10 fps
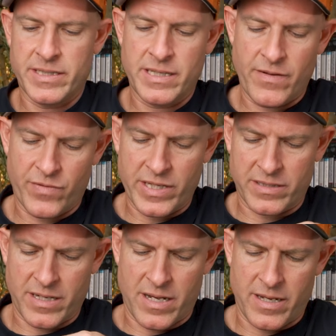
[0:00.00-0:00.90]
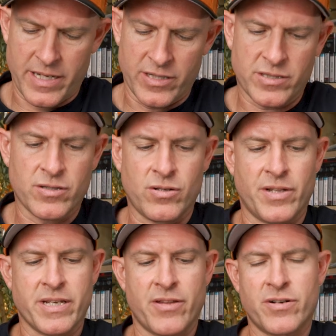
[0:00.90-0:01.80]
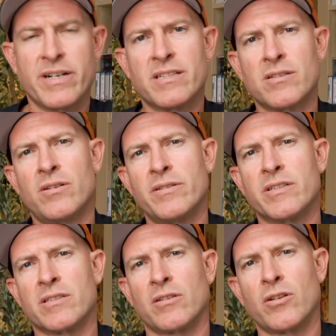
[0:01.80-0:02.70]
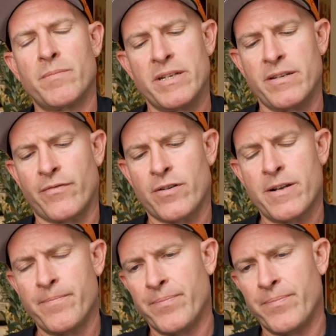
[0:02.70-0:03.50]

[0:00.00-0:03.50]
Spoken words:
me see if this insole on the other insole is just a little bit different.